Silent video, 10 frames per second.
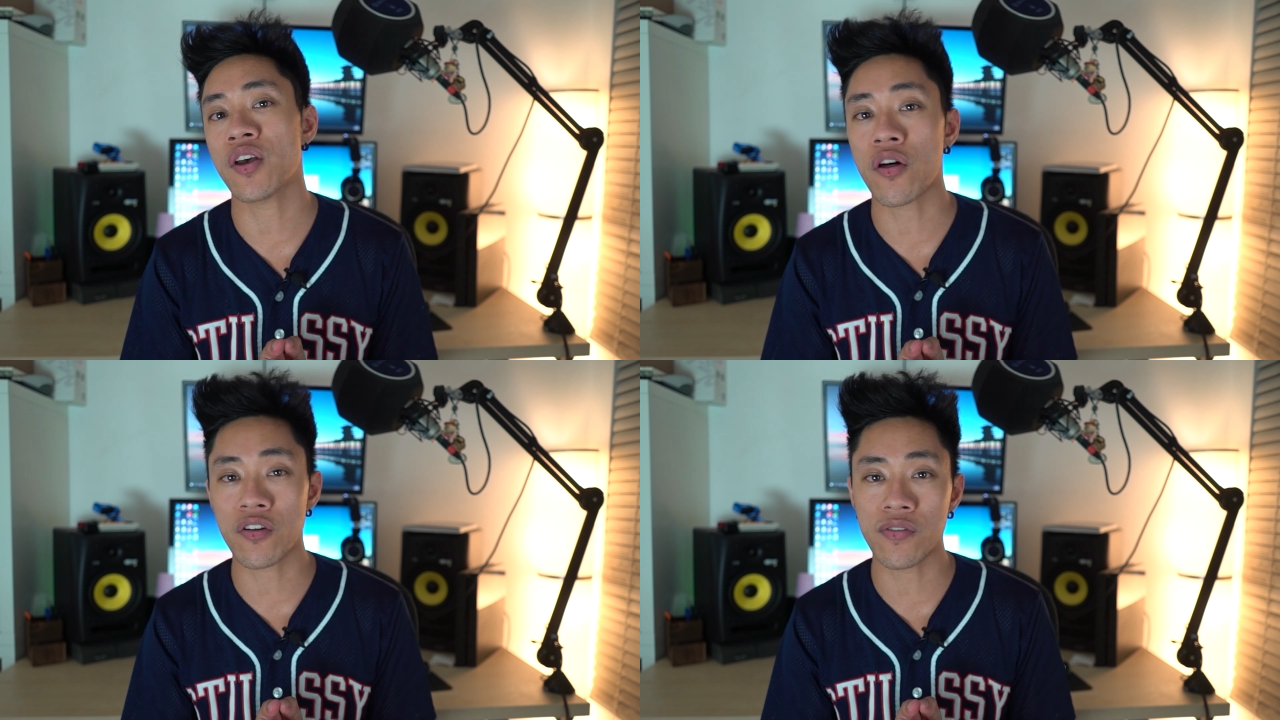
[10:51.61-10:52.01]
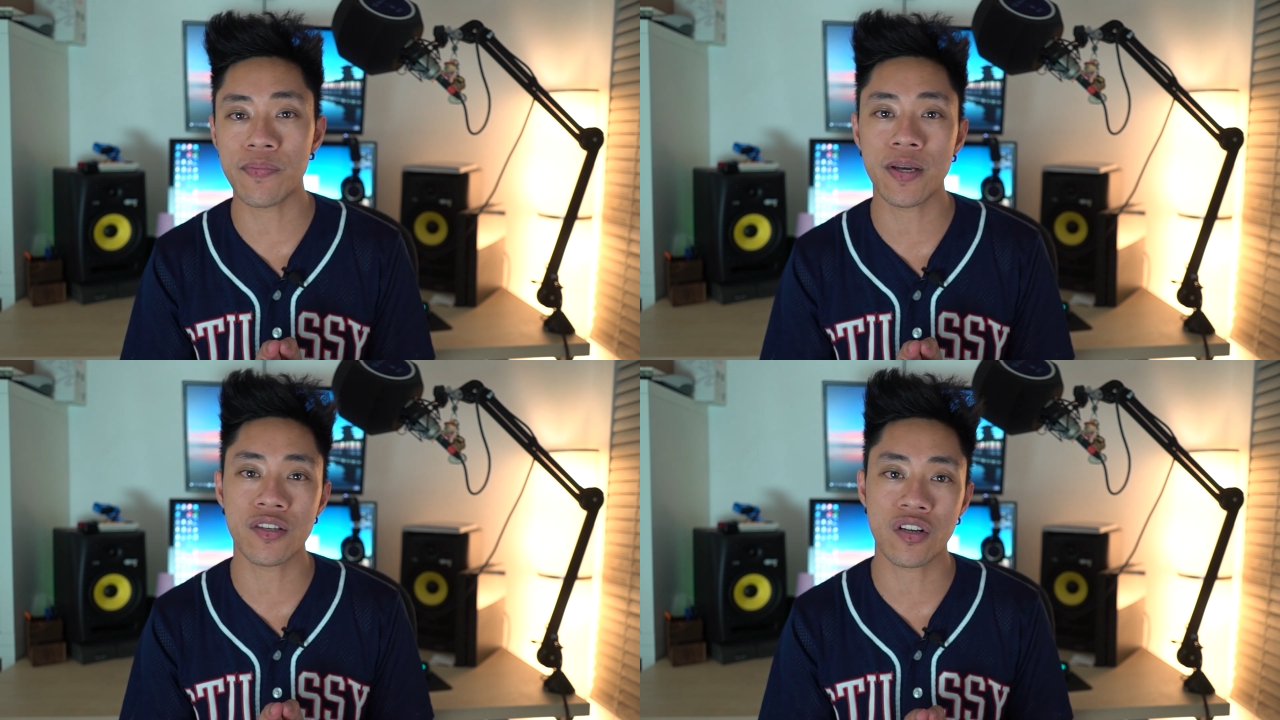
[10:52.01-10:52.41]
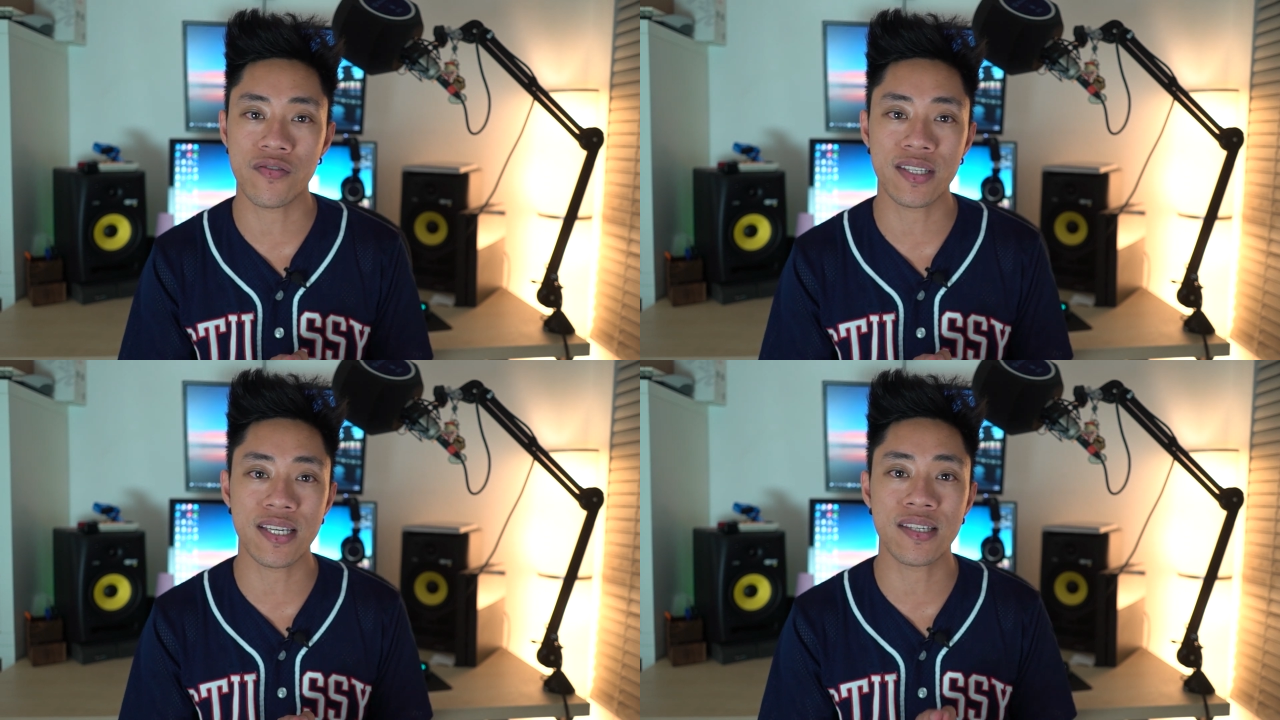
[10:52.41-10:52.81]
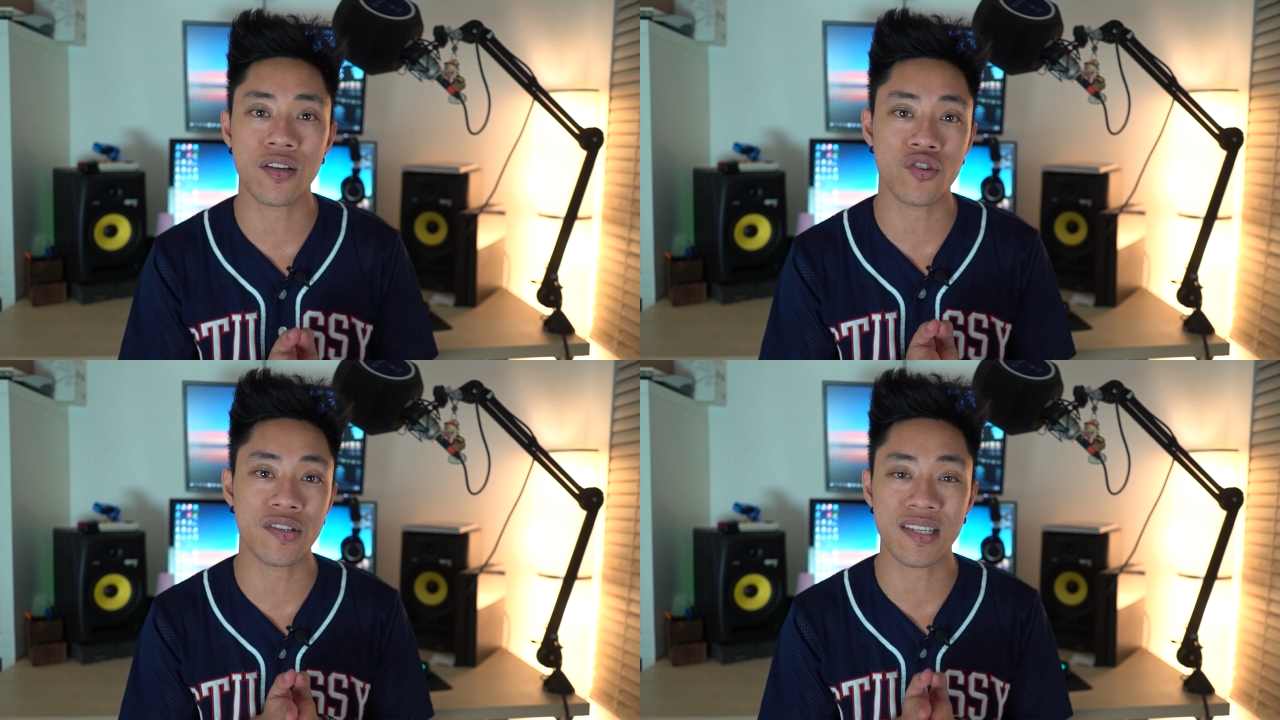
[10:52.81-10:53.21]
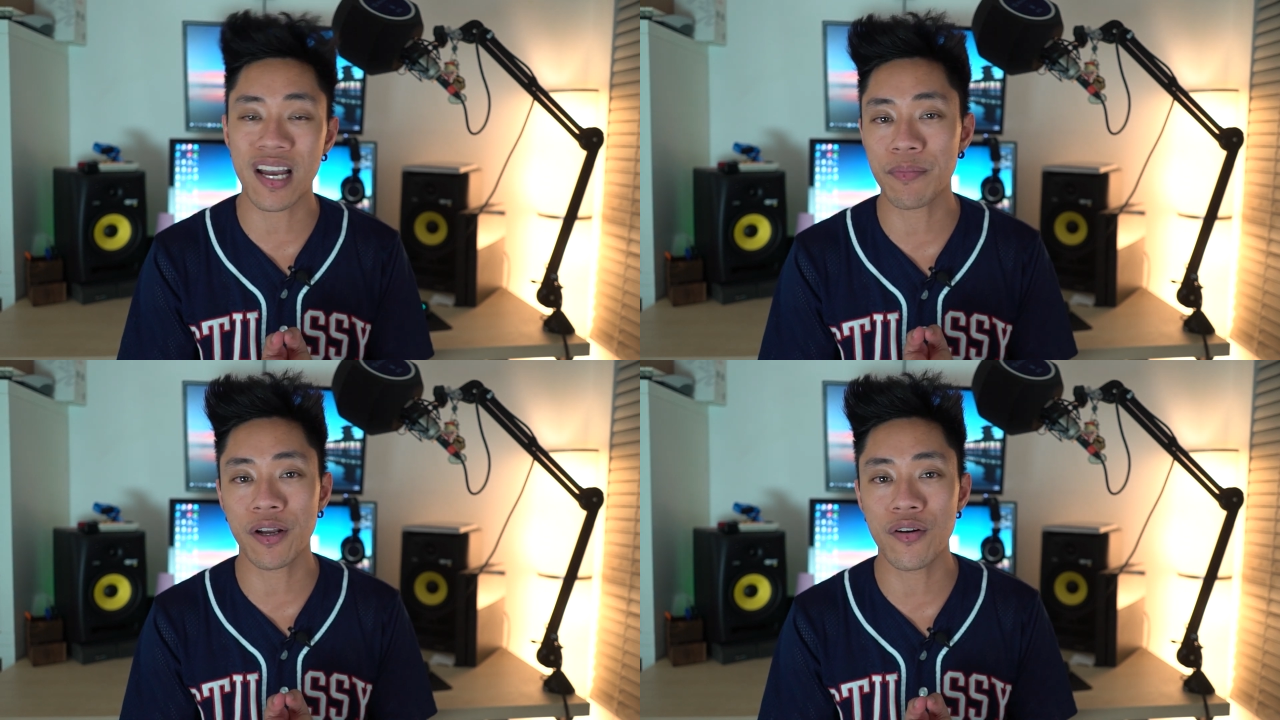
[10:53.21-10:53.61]
to other VPN services such as
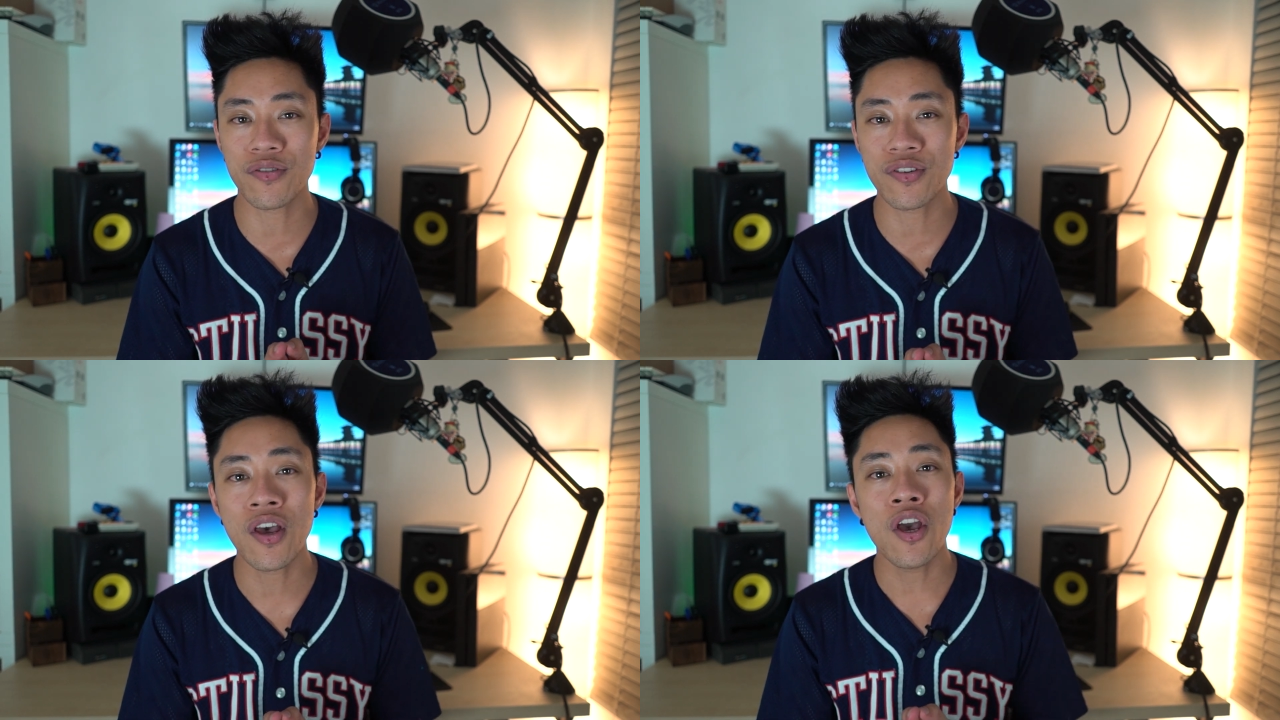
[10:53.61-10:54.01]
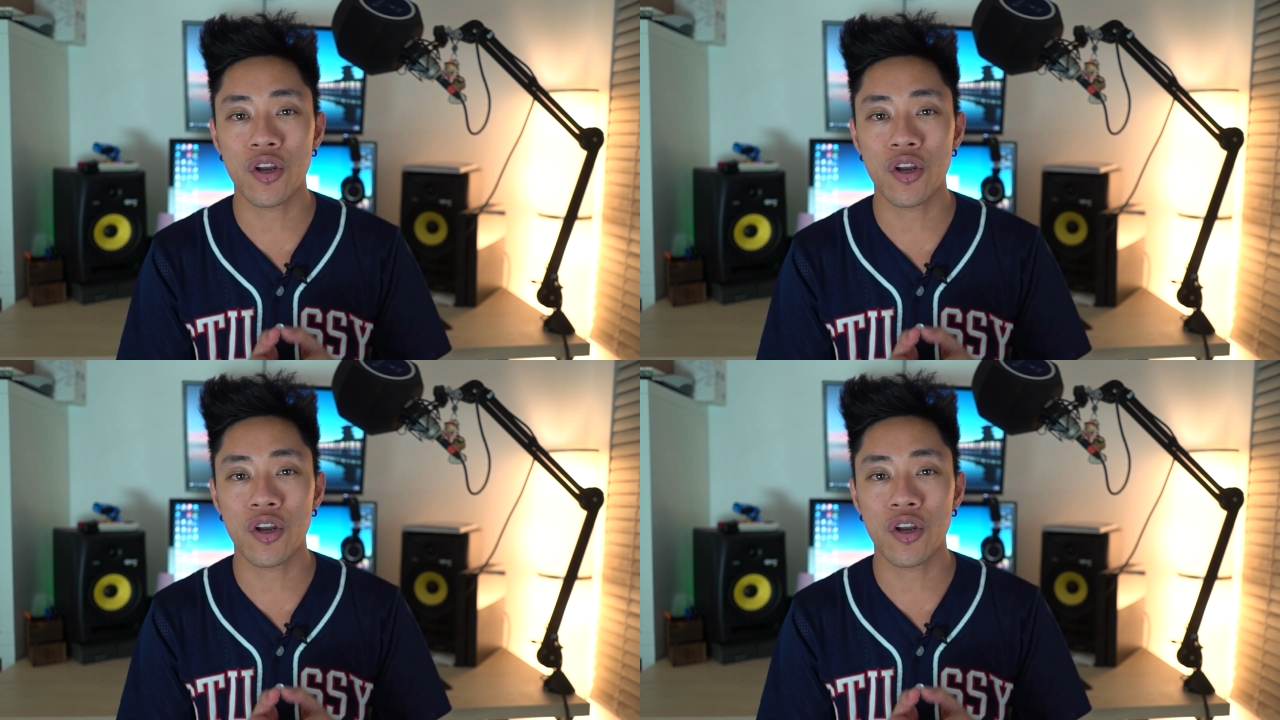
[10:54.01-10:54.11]
CyberGhost.